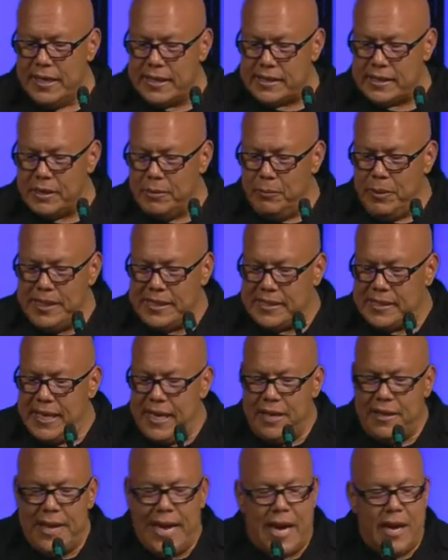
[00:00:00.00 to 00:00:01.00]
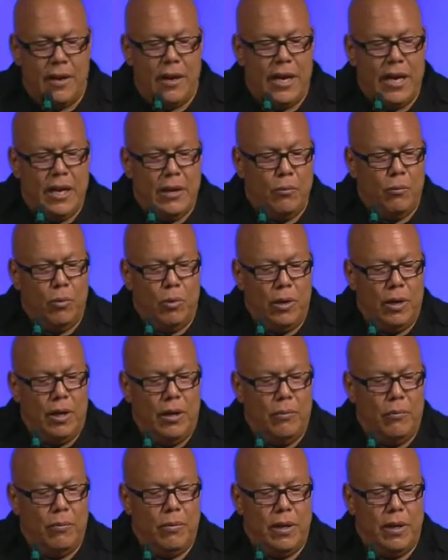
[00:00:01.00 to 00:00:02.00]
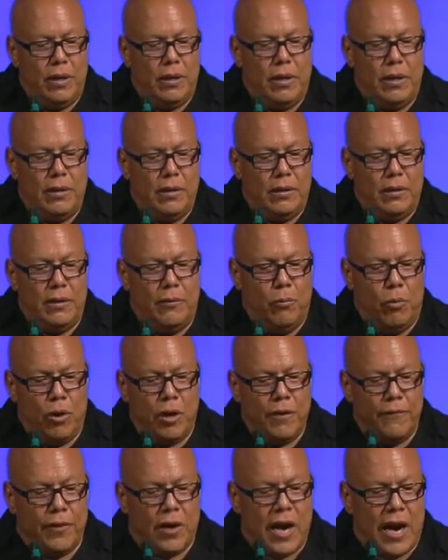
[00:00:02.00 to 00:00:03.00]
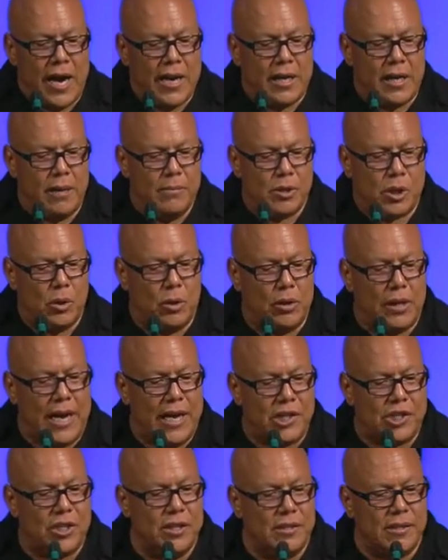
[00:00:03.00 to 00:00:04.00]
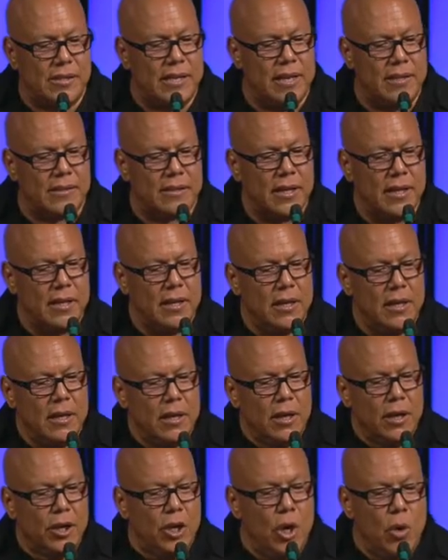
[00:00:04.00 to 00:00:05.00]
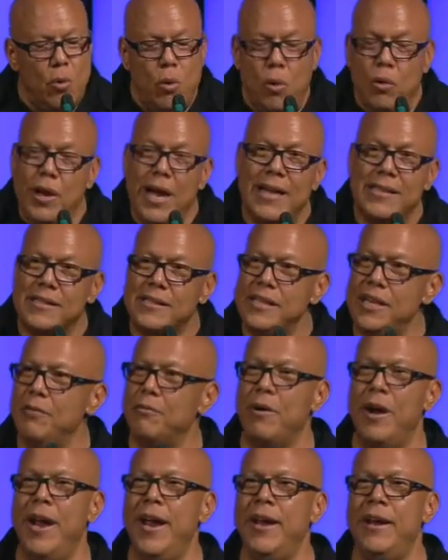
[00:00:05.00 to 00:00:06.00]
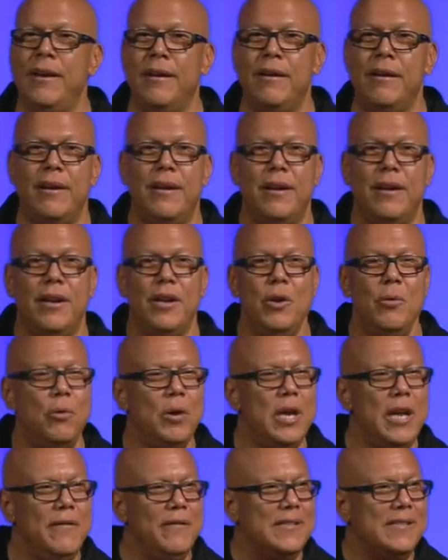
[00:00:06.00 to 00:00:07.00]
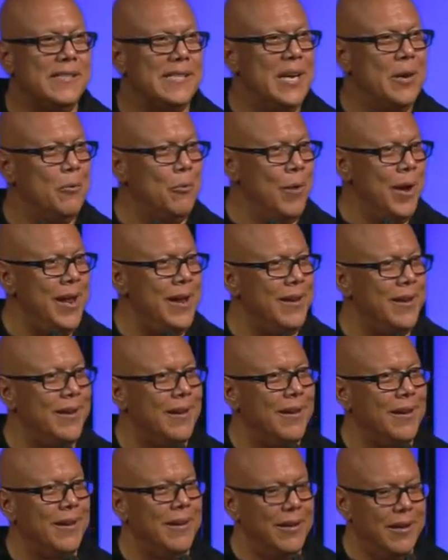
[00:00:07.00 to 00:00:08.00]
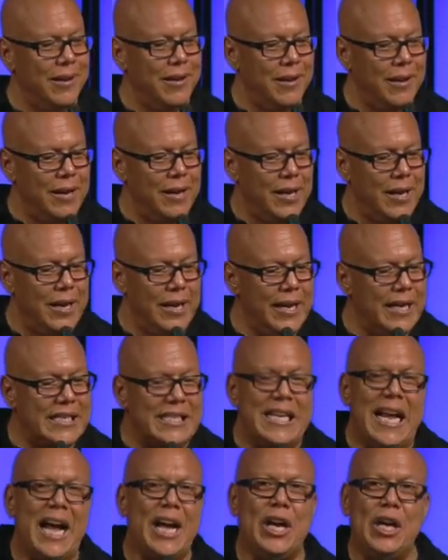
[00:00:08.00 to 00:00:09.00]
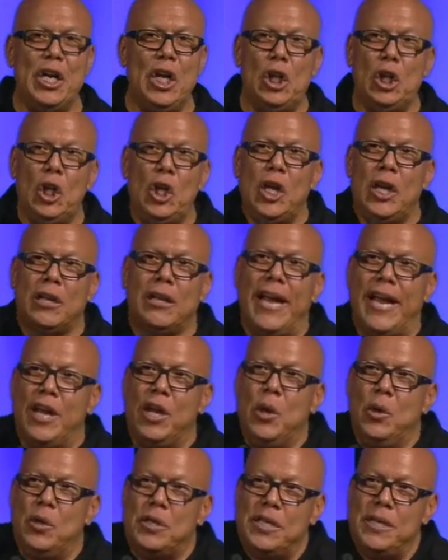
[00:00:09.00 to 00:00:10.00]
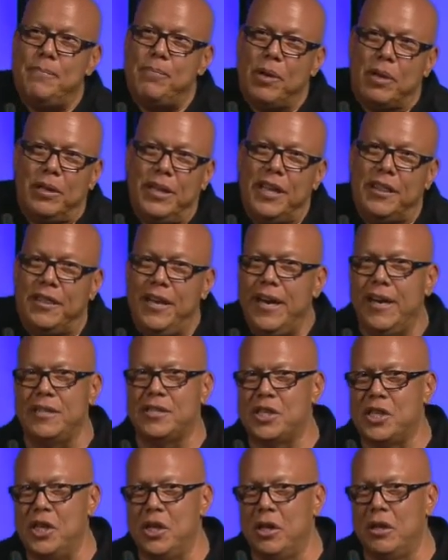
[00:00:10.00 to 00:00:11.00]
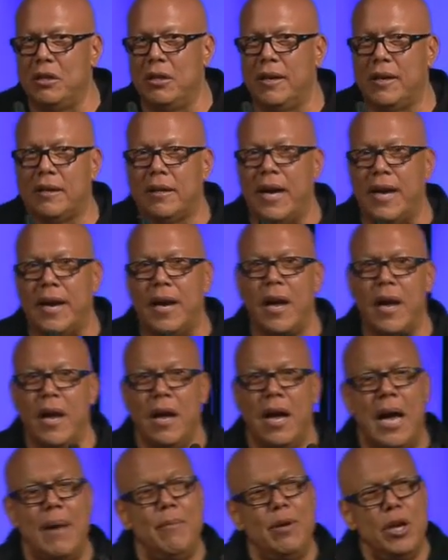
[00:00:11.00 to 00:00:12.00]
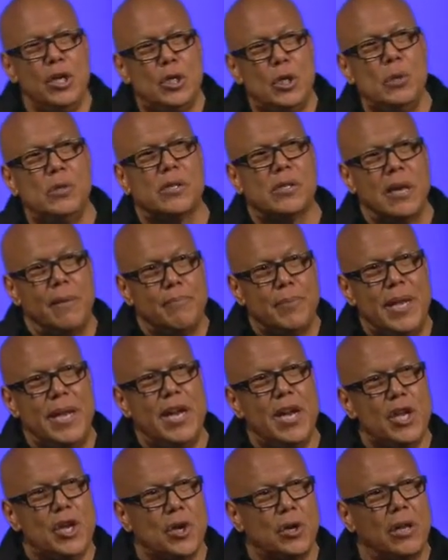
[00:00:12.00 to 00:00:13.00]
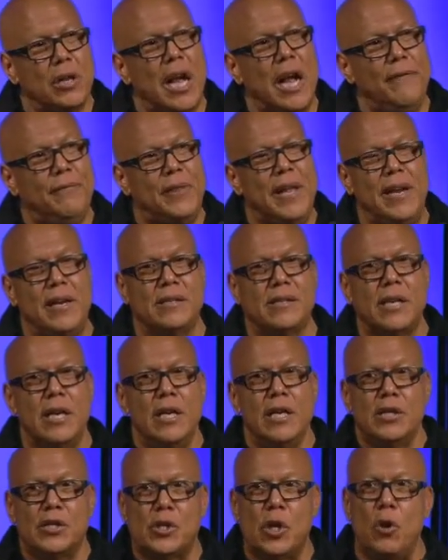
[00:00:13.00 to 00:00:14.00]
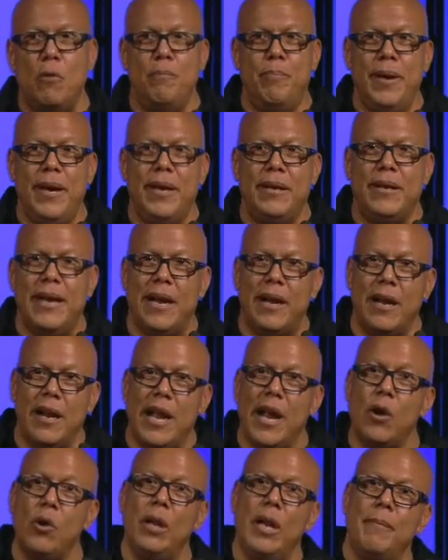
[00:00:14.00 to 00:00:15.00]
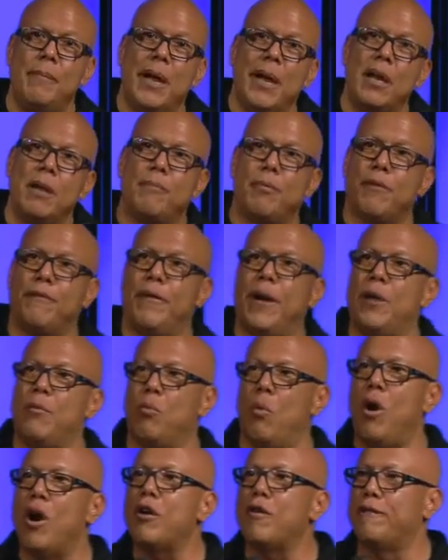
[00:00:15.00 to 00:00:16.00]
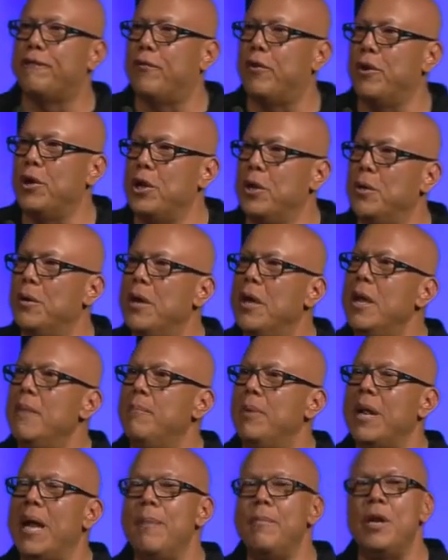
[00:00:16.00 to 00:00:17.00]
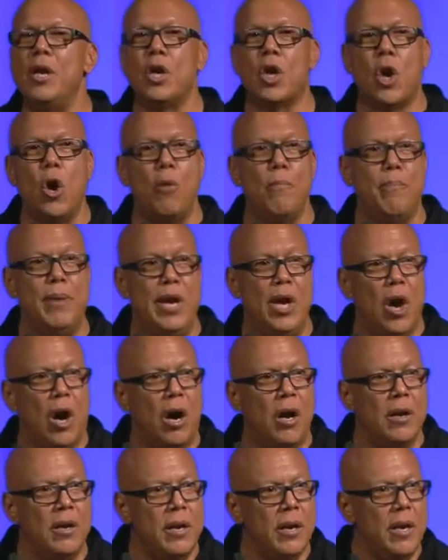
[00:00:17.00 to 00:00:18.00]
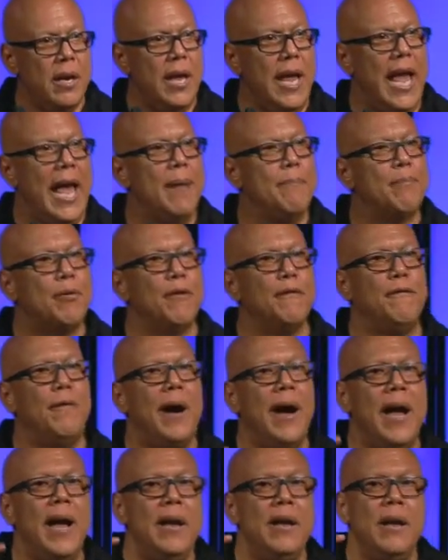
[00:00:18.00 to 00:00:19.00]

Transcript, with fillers: we see that it, it, the, the word of God comes to Elisha and says, You will not see rain. You won't even see wind. It's not going to look like you typically think it's going to look like. I'm going to do something in your life that is so big that not only am I going to provide water for you, but I'm going to go beyond and provide